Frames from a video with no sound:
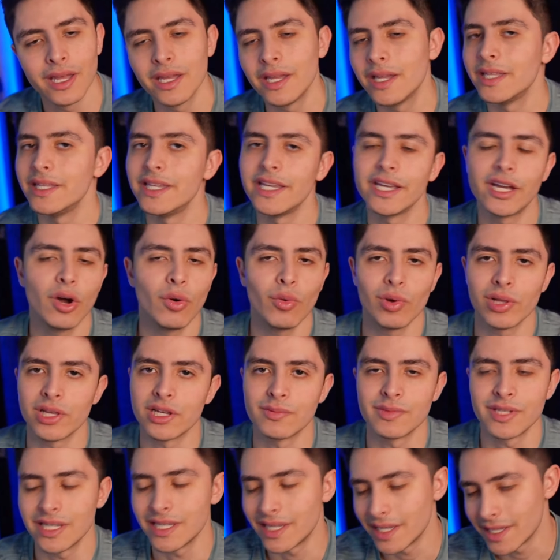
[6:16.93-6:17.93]
Nico
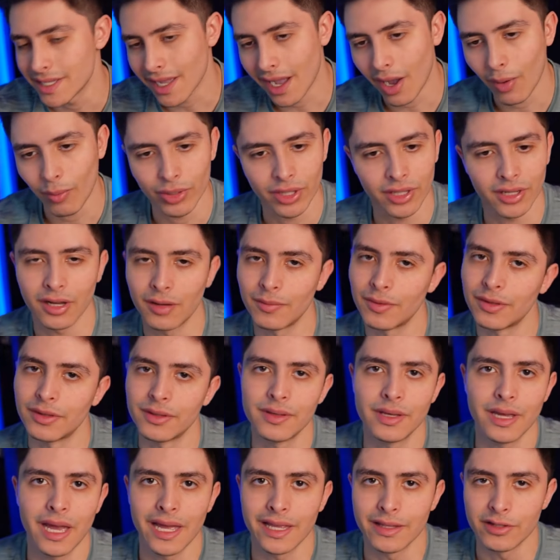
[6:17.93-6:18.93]
Williams, he did not want to come
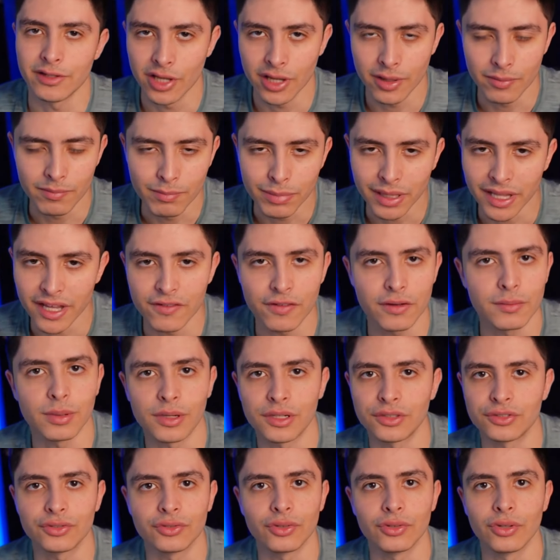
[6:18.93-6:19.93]
and play for
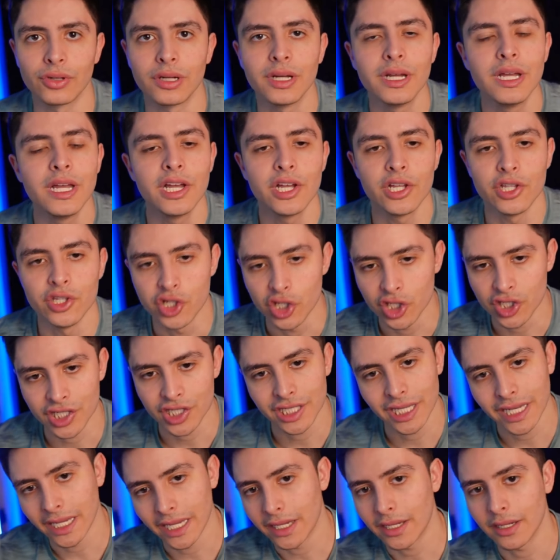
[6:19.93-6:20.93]
Barcelona, just
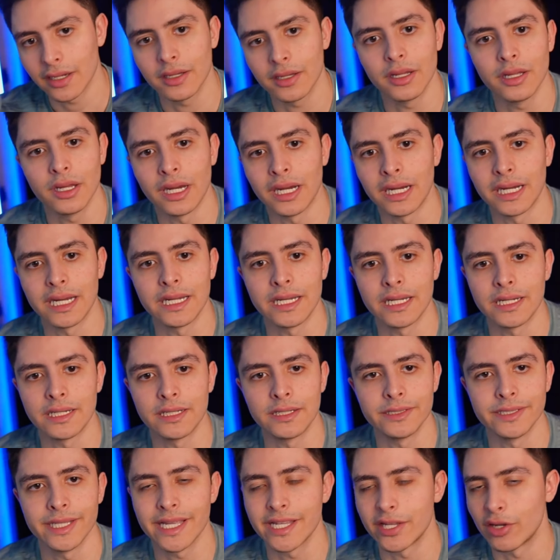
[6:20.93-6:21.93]
like
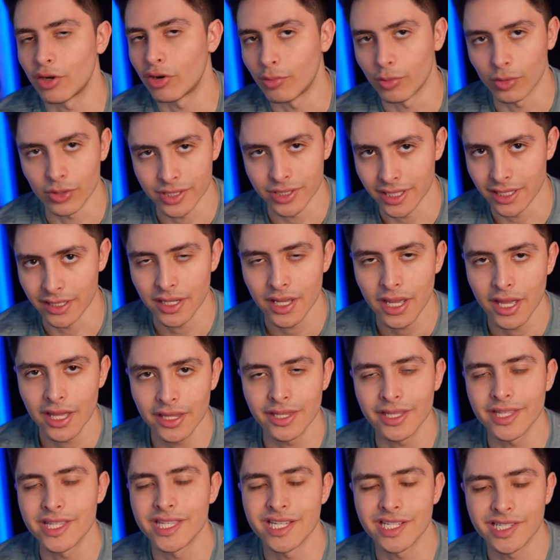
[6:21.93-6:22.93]
Danny Olmo did.
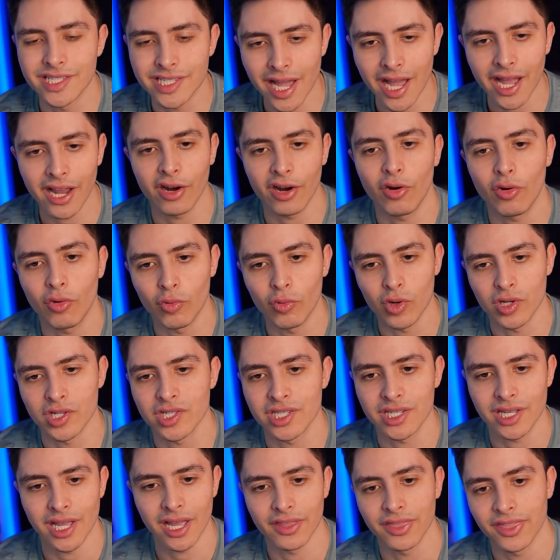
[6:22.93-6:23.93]
The desire was
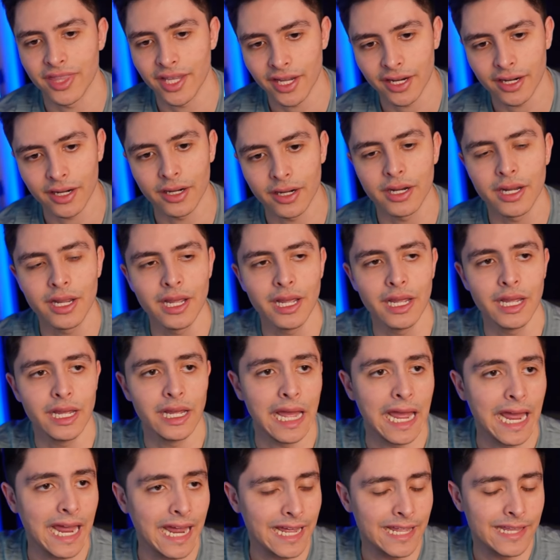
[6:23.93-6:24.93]
not there.
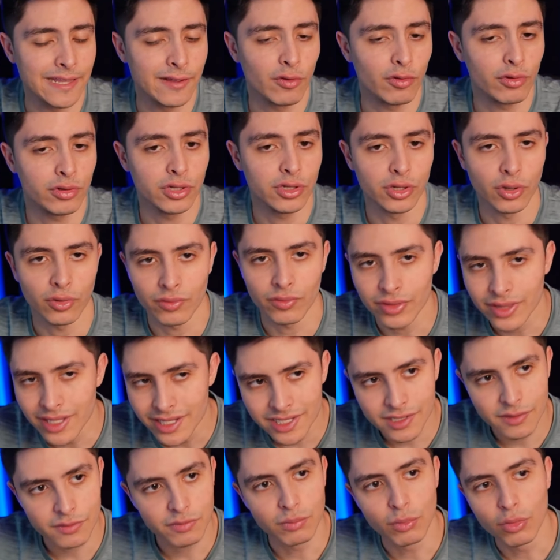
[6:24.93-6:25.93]
And,
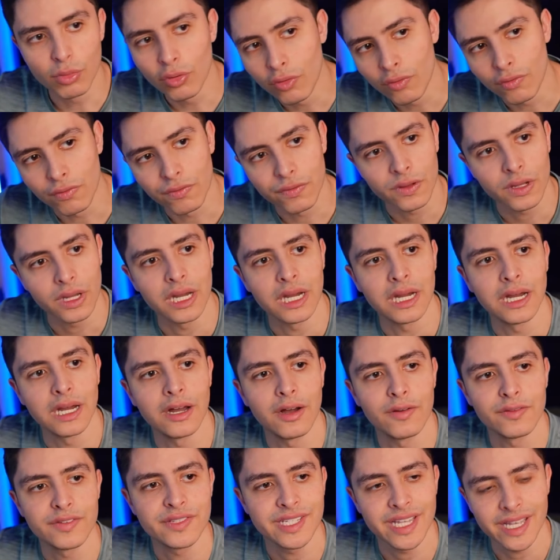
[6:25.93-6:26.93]
this move
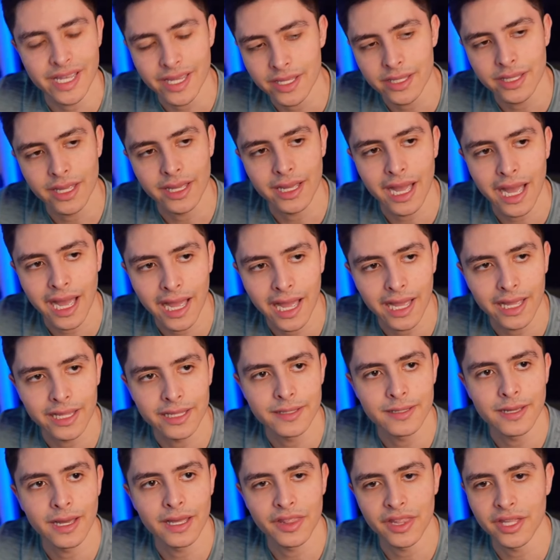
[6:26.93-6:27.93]
of staying at
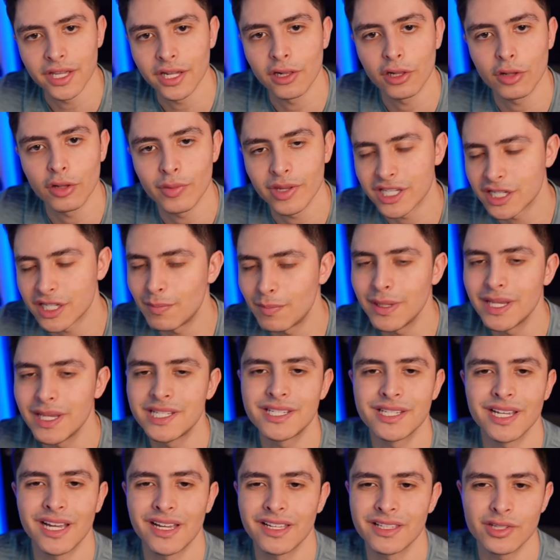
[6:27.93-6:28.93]
Athletic Club, it speaks
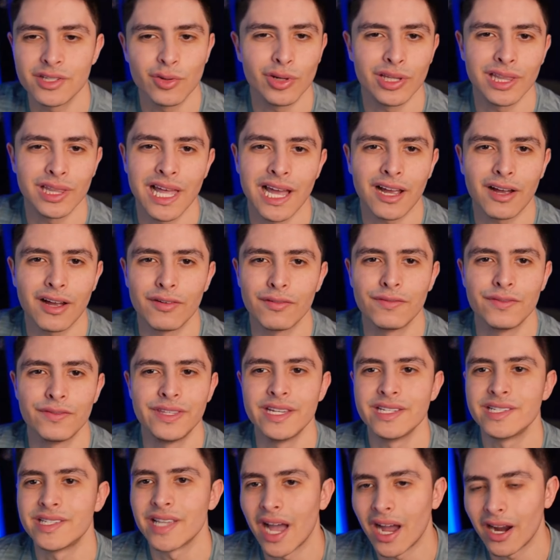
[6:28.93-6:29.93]
to a lack of
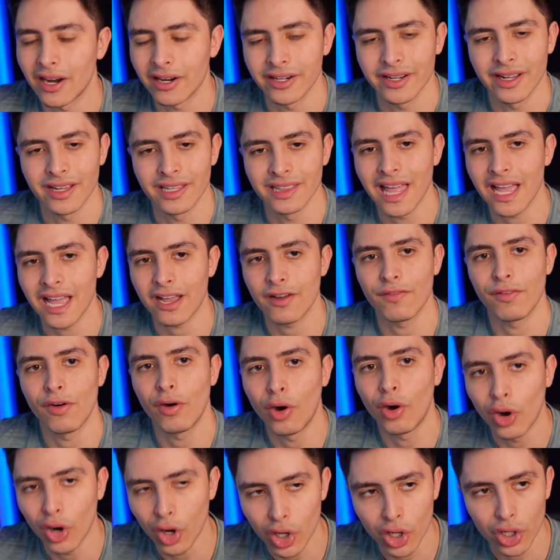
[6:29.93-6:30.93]
desire, a lack of
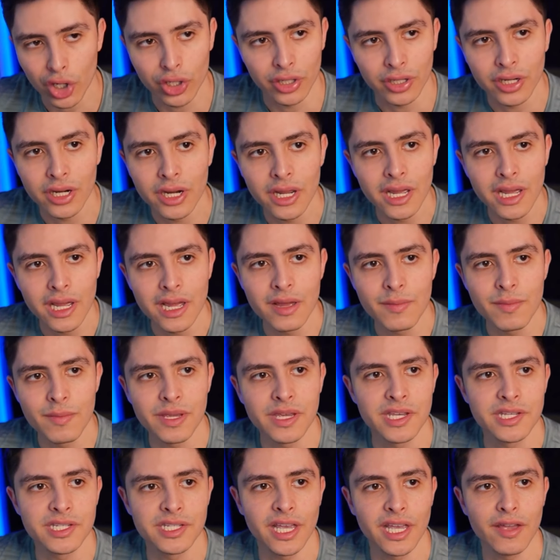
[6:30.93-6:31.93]
hunger.
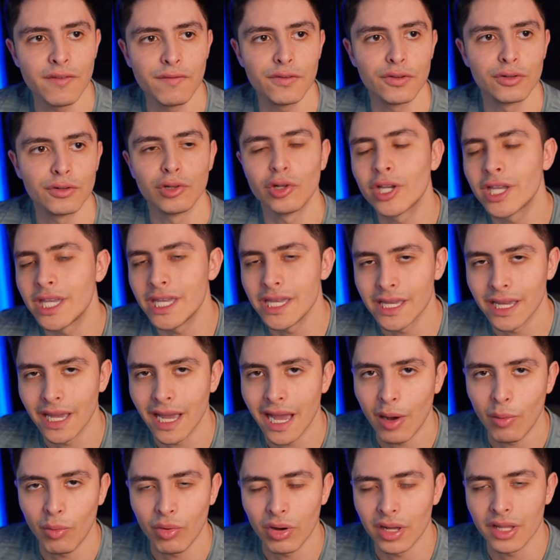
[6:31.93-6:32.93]
Because if you're looking
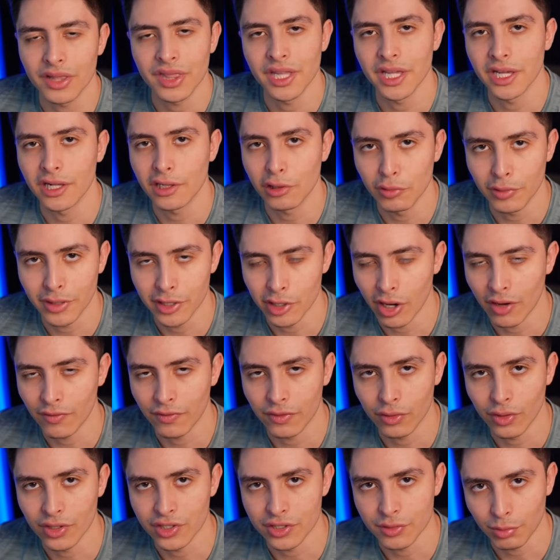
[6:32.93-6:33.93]
at what Athletic Club can offer
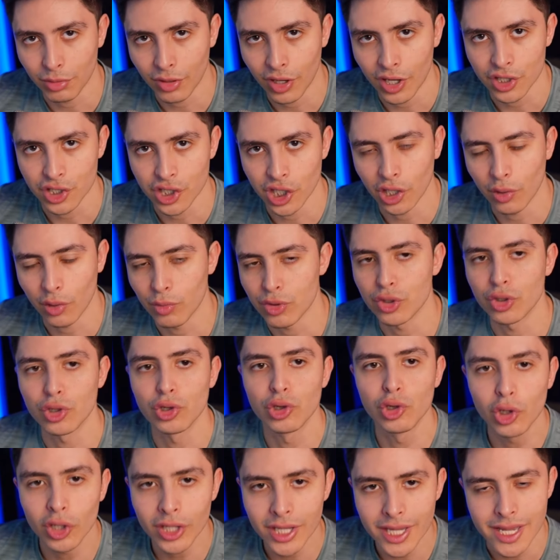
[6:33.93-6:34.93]
you as a project, when you're
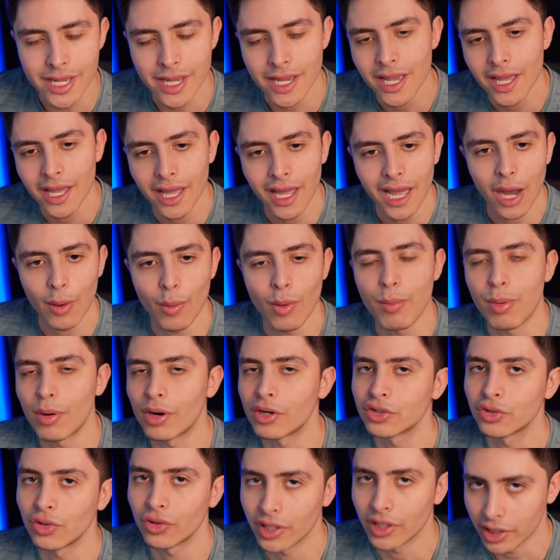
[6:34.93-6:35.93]
looking at what
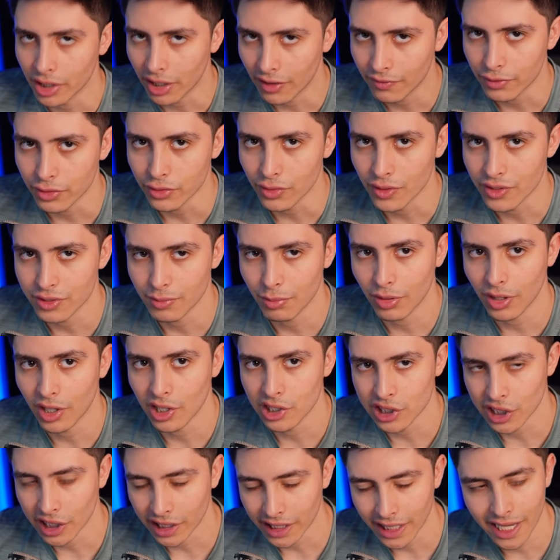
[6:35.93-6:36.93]
Barcelona can offer you as a
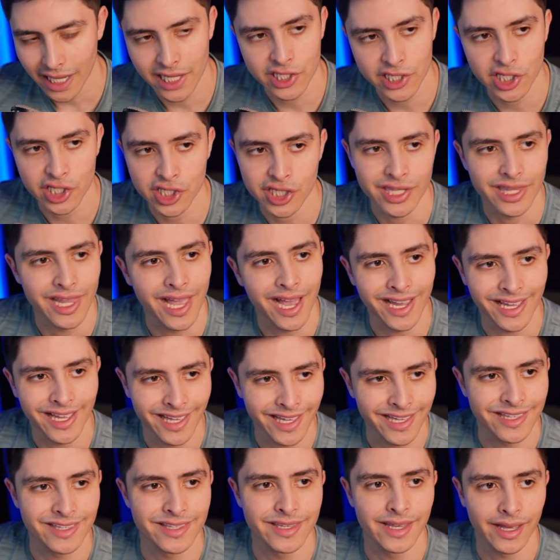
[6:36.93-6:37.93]
project, it's just night
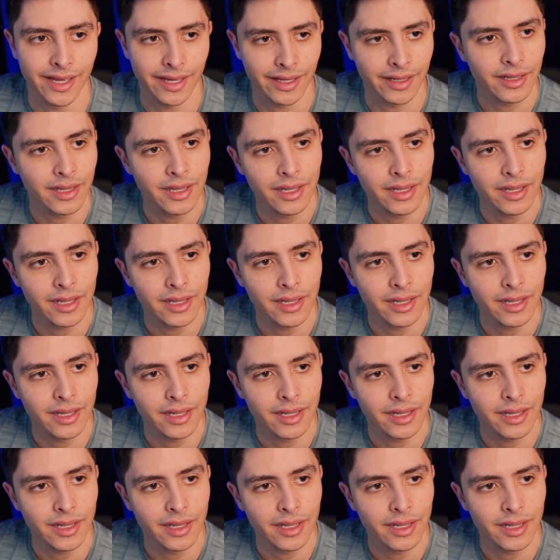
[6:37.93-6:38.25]
and day.